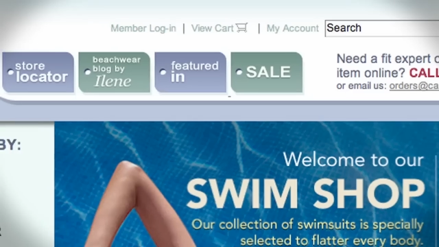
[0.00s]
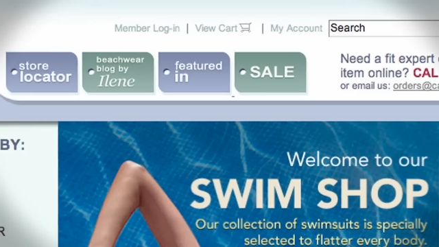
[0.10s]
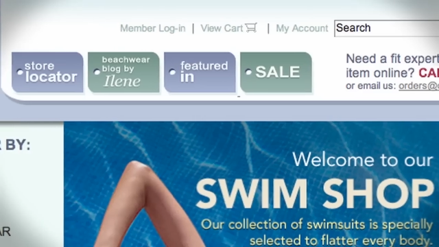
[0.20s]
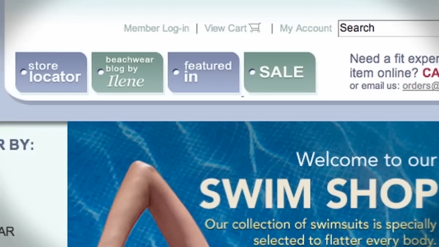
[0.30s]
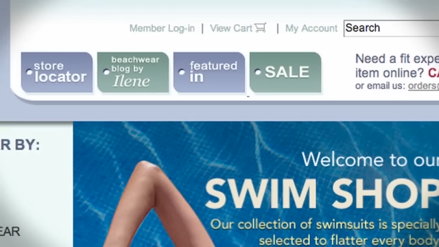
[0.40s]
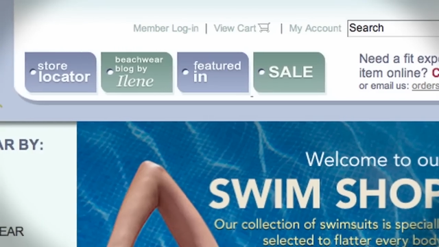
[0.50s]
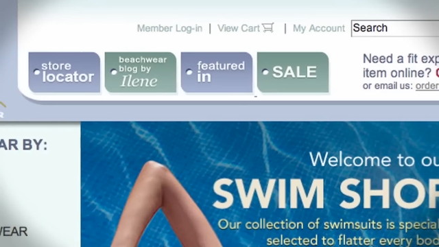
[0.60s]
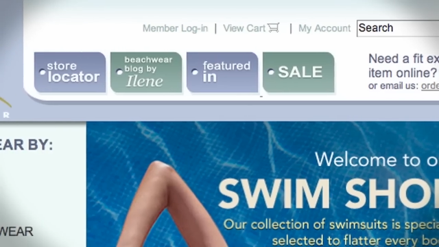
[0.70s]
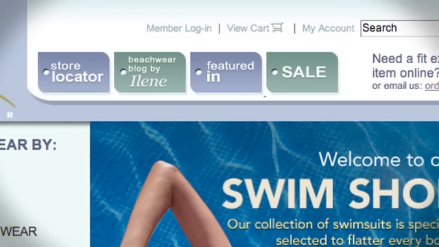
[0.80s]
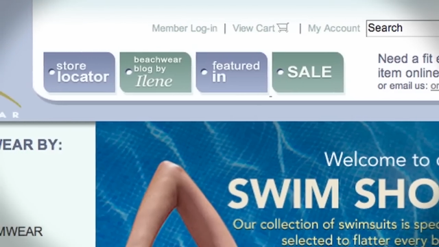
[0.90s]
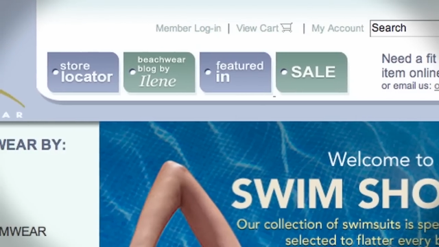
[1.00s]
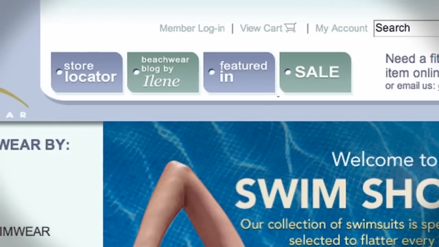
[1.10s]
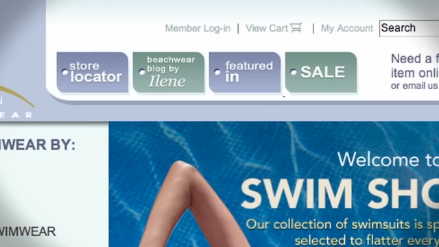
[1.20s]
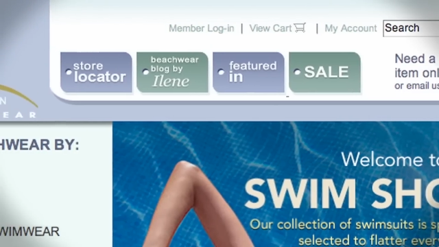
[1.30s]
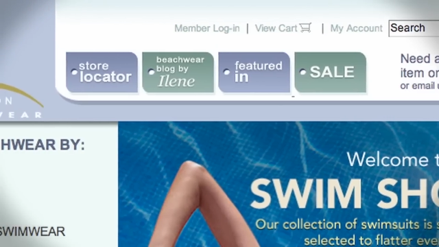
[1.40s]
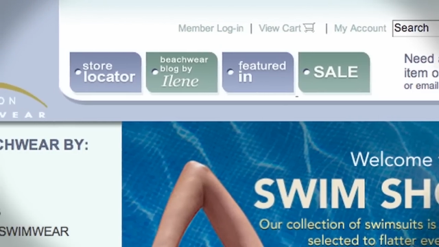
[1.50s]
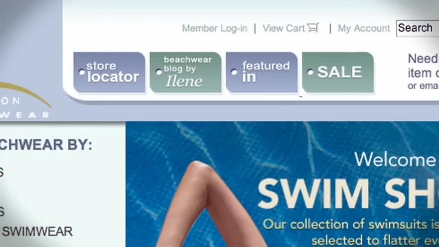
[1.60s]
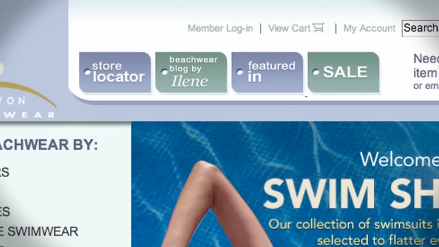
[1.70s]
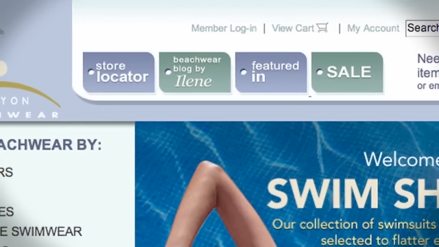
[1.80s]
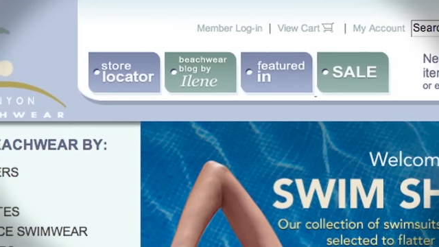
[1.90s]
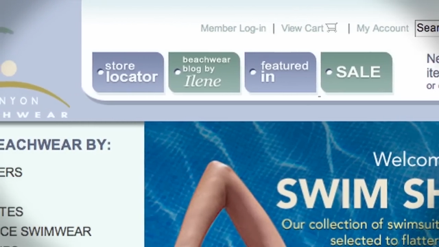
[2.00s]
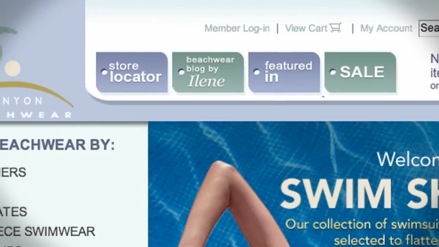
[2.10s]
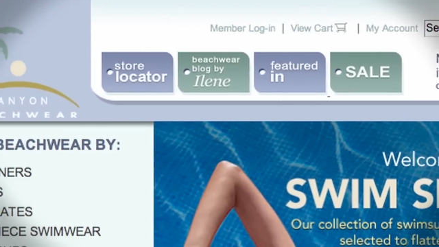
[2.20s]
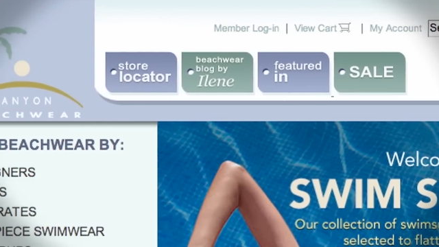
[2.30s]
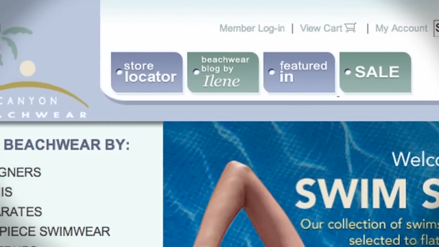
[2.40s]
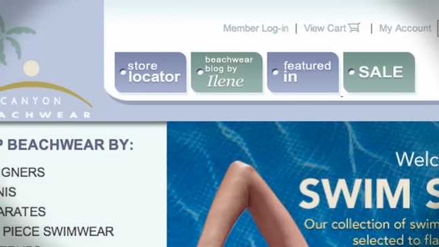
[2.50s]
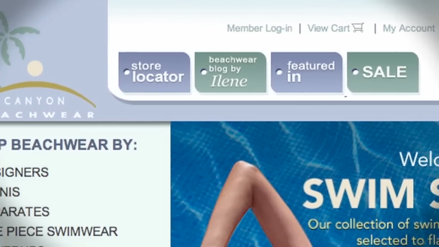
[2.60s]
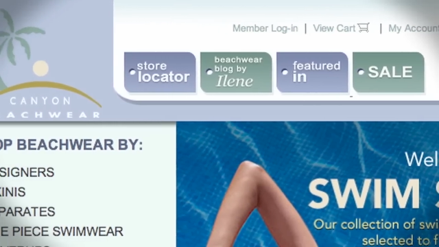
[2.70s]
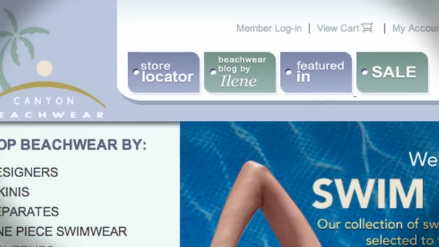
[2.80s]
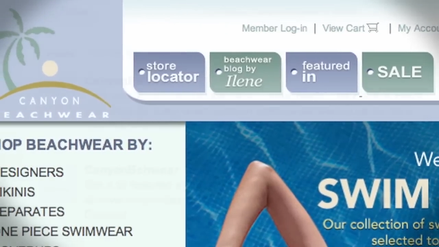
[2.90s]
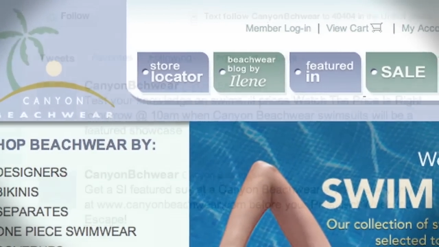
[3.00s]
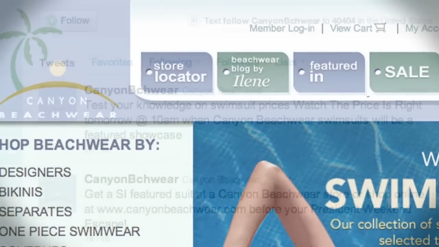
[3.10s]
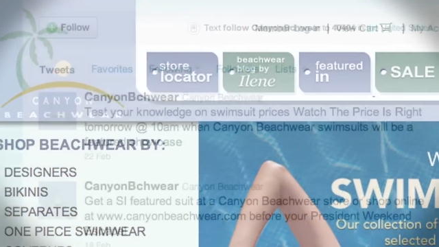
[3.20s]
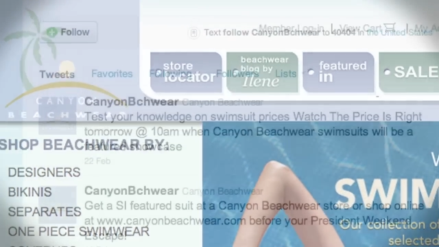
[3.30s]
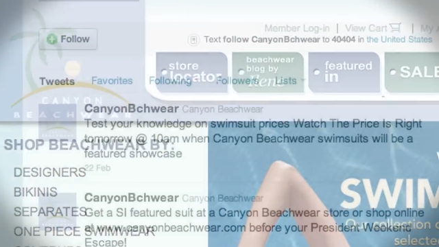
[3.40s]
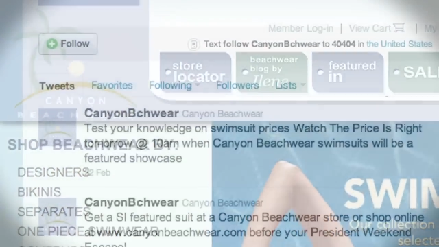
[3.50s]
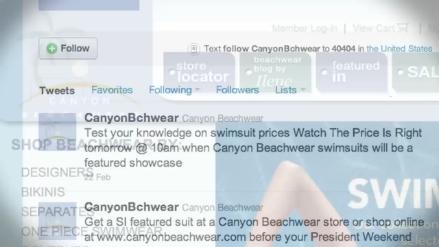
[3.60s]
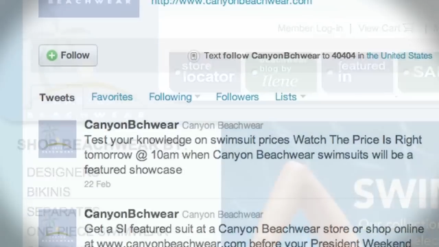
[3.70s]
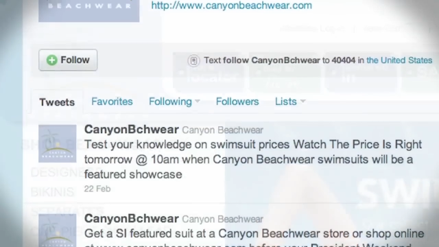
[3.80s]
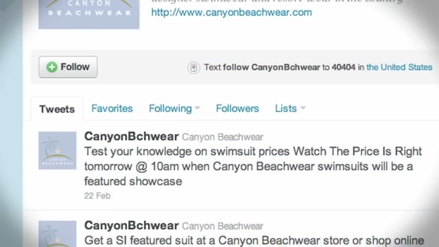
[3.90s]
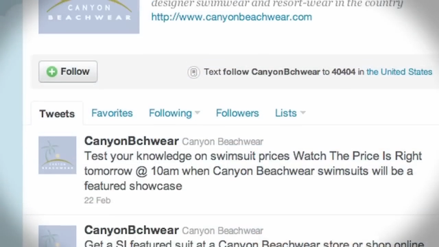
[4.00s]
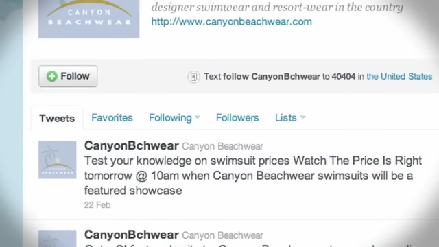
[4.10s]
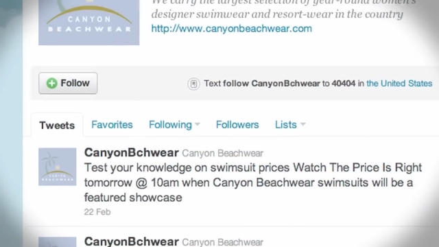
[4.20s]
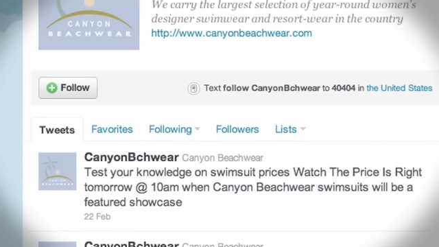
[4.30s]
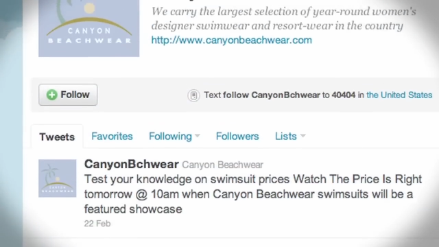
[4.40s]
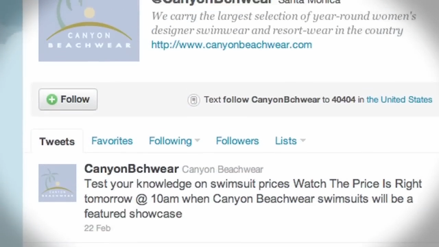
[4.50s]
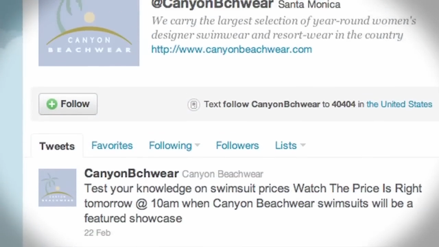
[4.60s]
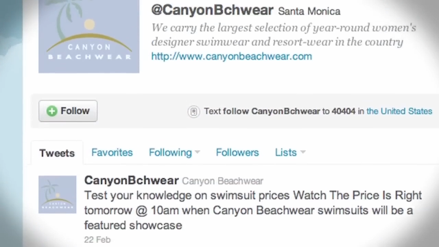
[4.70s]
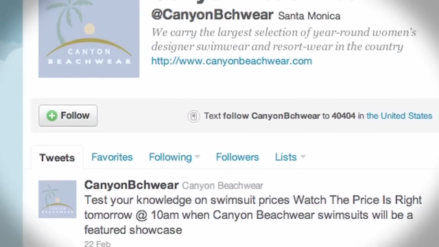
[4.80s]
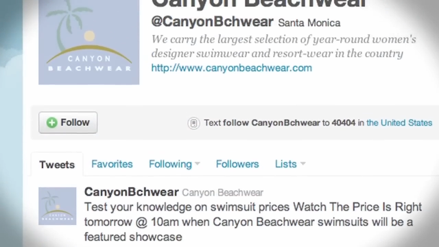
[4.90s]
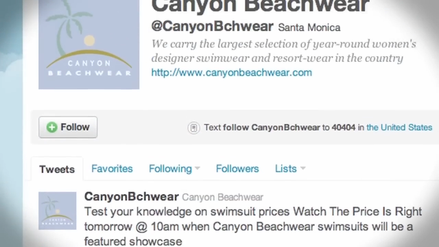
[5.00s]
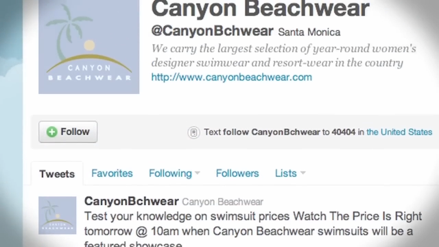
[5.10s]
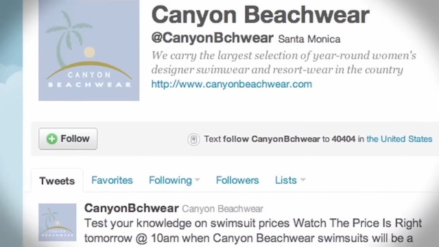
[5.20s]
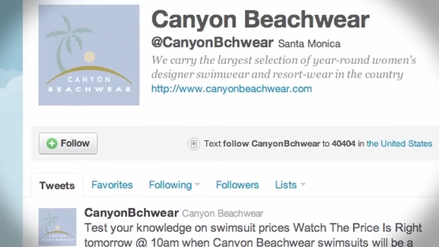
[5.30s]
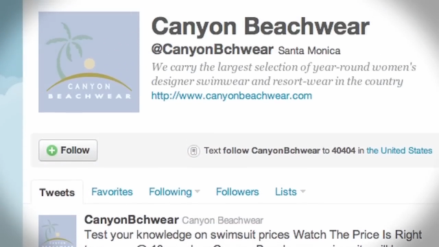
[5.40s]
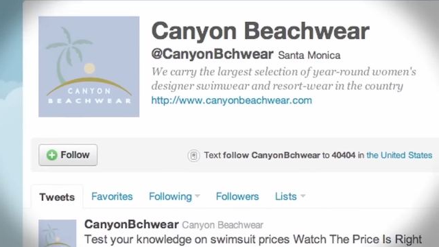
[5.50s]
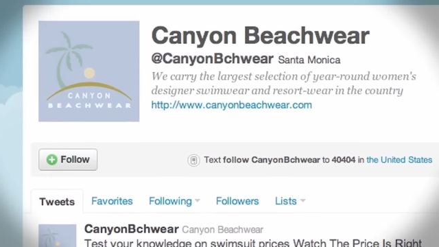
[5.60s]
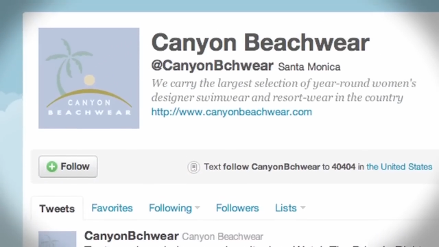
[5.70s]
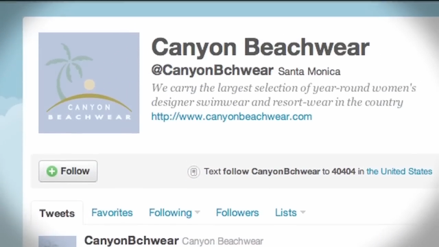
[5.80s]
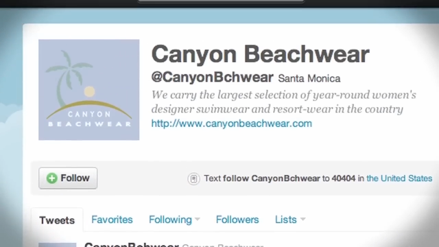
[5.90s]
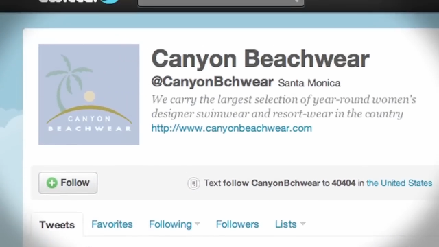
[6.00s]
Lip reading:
(no speaker visible)